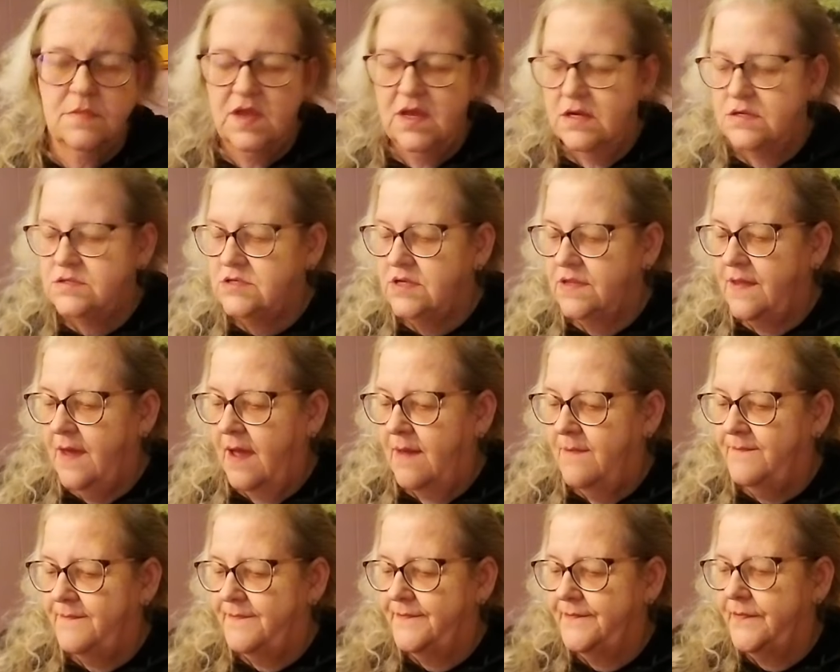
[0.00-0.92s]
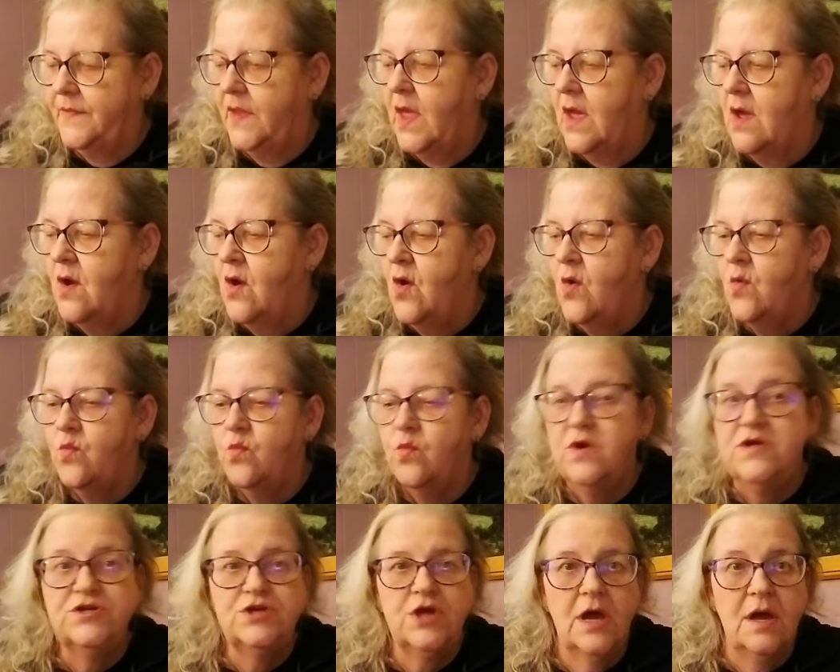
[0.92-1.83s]
get to that.
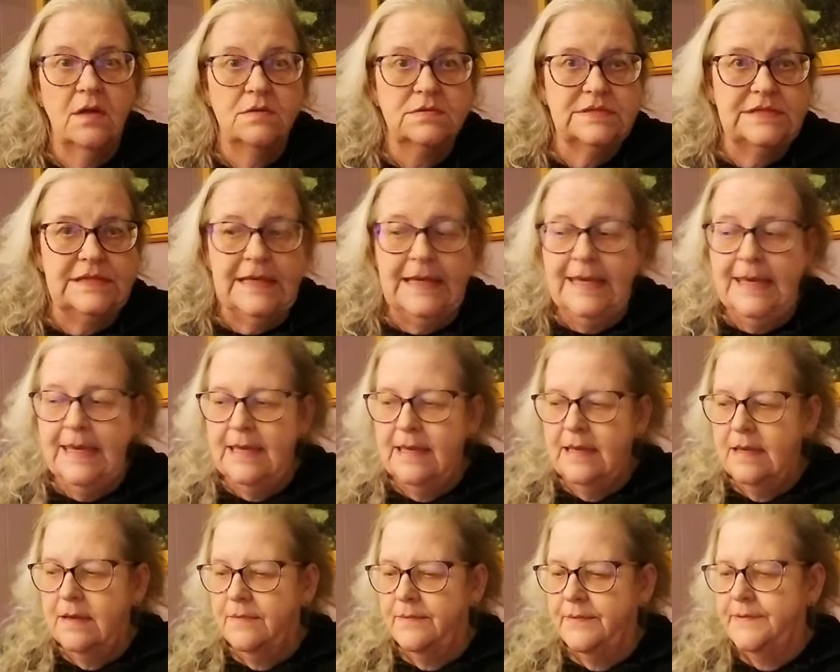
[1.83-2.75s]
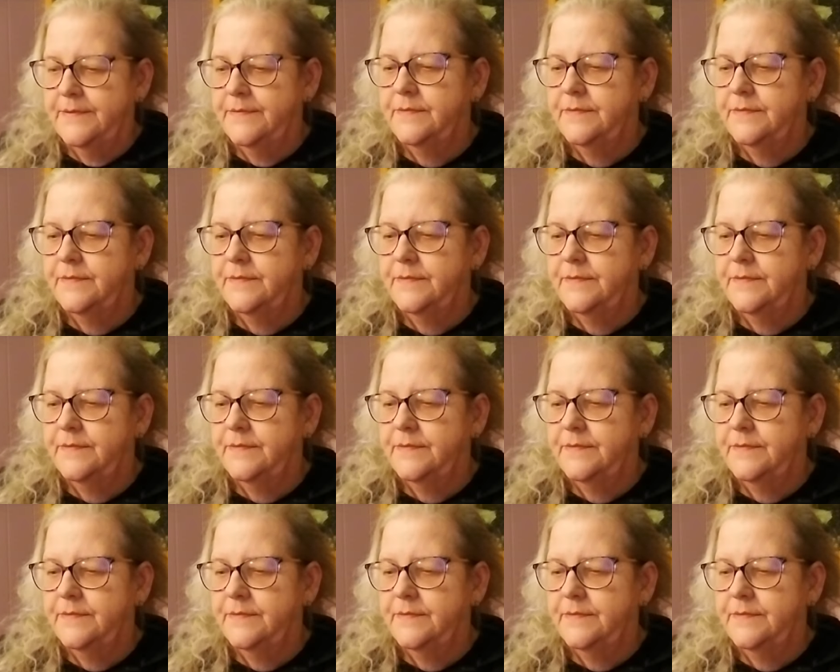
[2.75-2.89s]
We shall see.